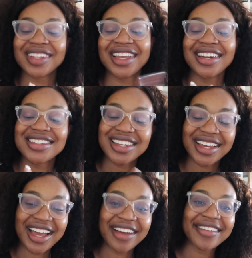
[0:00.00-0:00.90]
it is like
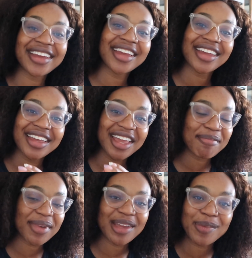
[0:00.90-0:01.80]
having a
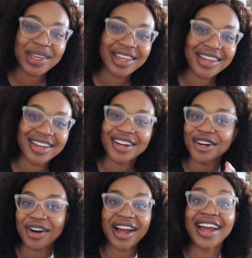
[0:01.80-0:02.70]
baby
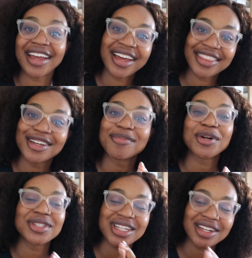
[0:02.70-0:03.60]
cry at the
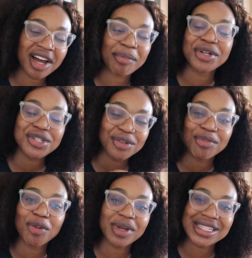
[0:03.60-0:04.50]
most inopportune
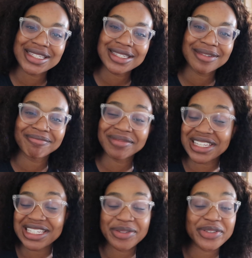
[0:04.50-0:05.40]
moments.
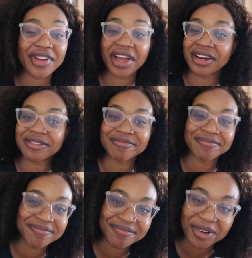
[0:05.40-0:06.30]
Because he was fine
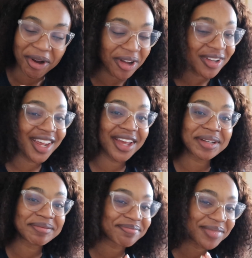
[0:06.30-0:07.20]
all day
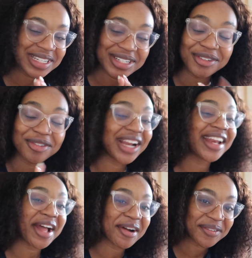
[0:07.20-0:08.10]
until right
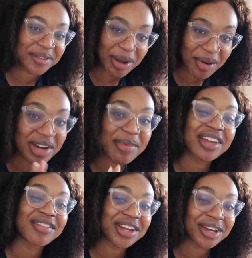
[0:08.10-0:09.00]
now when I wanted to make
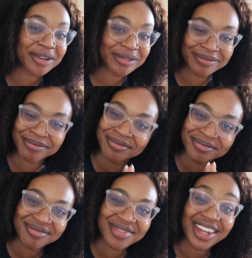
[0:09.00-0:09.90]
a video.
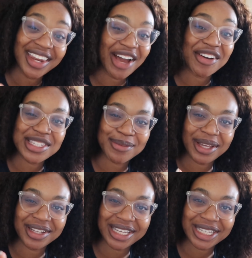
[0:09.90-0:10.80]
Now he's
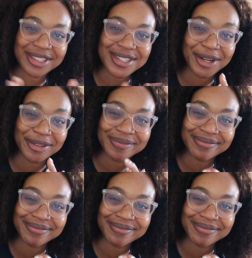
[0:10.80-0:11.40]
wailing, so